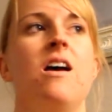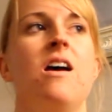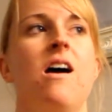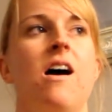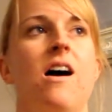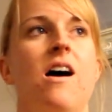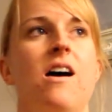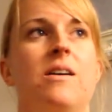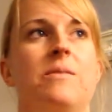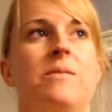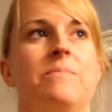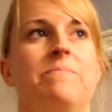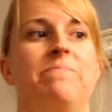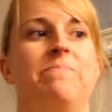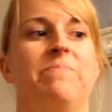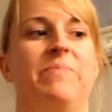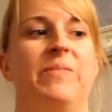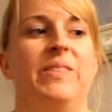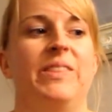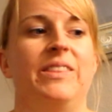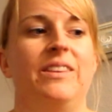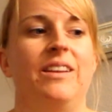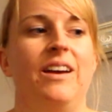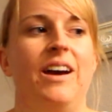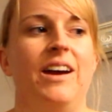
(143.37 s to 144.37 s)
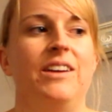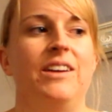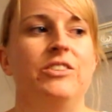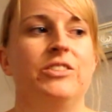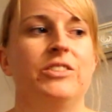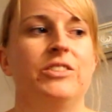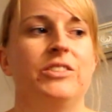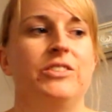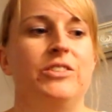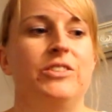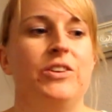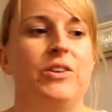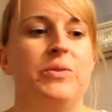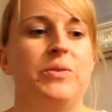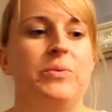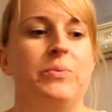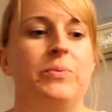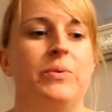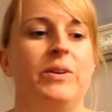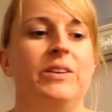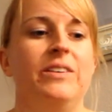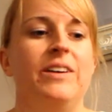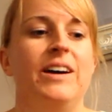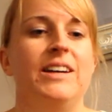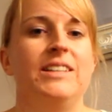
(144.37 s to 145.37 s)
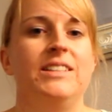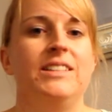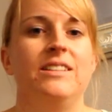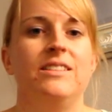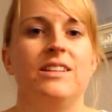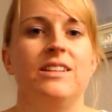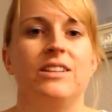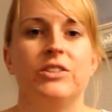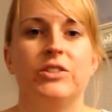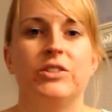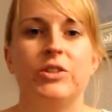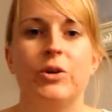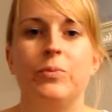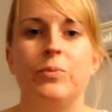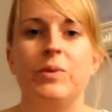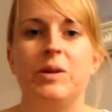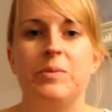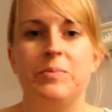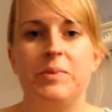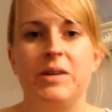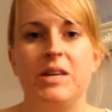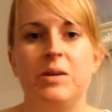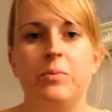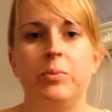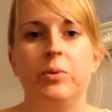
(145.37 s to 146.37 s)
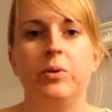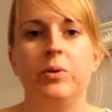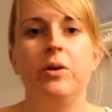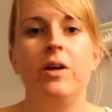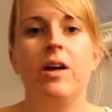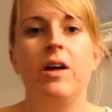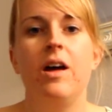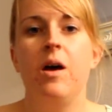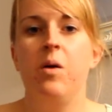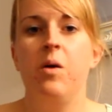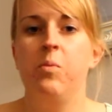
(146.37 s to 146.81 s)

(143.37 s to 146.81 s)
I just started realizing that so many people